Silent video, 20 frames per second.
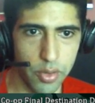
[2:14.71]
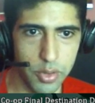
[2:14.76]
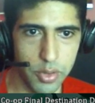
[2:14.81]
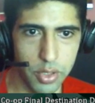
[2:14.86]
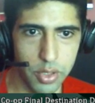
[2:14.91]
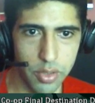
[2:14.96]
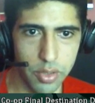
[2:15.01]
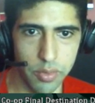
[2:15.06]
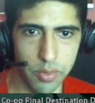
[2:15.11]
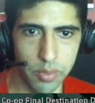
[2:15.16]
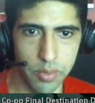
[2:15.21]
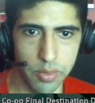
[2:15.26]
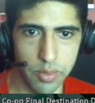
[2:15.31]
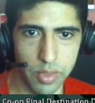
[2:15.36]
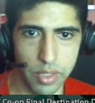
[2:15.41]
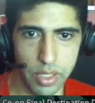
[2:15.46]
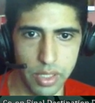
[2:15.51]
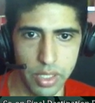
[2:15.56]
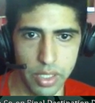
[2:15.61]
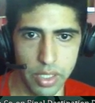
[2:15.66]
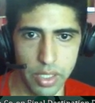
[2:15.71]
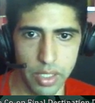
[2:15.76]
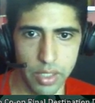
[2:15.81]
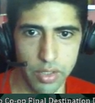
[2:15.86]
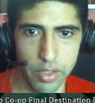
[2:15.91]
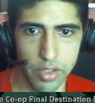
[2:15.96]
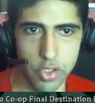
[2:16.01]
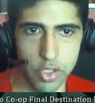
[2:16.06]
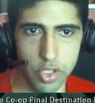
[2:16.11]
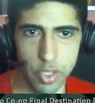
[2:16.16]
So you
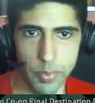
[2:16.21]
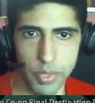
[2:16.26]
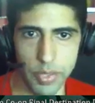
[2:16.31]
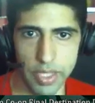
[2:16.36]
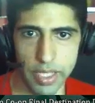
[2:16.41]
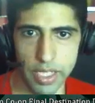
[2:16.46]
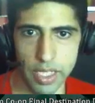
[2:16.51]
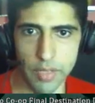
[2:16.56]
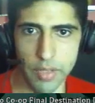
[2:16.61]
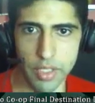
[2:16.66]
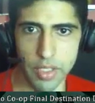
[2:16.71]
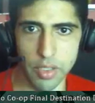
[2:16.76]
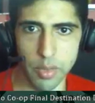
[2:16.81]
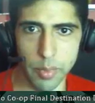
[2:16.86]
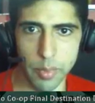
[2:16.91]
jump at the end of it, and